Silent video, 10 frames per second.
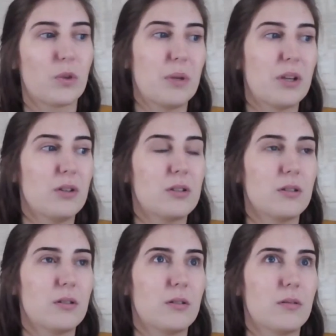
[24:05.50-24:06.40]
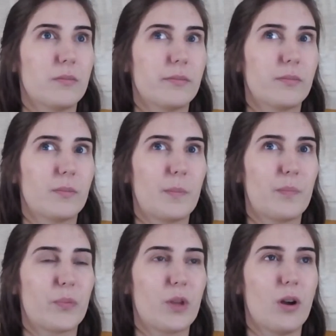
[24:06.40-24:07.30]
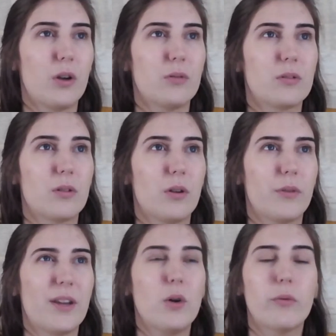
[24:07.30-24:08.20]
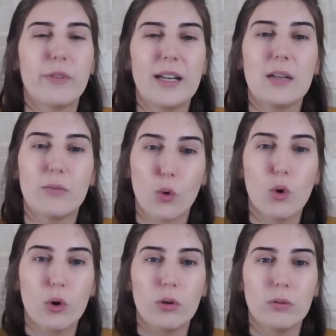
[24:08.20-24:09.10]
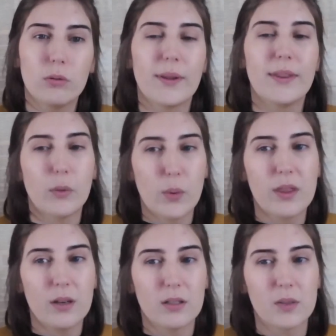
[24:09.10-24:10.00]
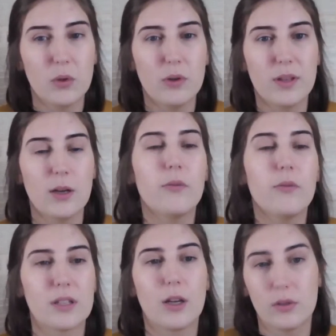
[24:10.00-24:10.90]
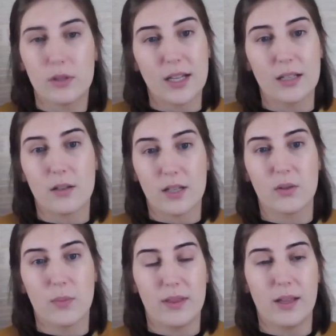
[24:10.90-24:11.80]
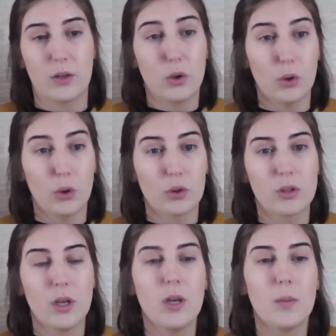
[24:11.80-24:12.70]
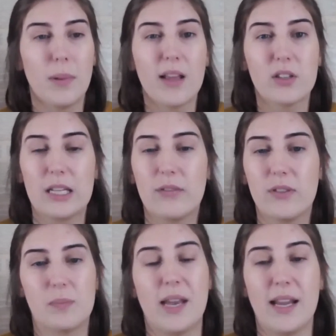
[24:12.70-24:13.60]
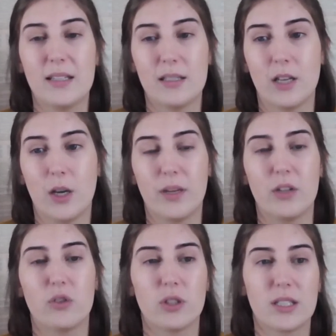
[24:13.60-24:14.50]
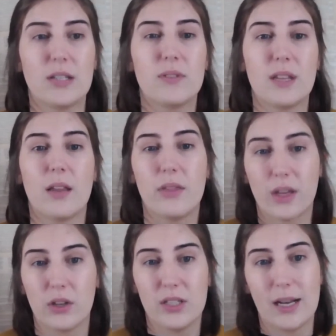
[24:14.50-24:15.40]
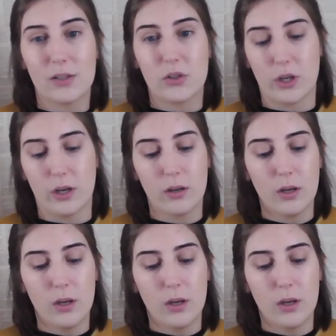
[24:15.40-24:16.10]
because oats, they're not really raw when they're within a smoothie. Obviously oats taste nicer when they're cooked, but actually if it's blended up, it just gives it a thicker texture.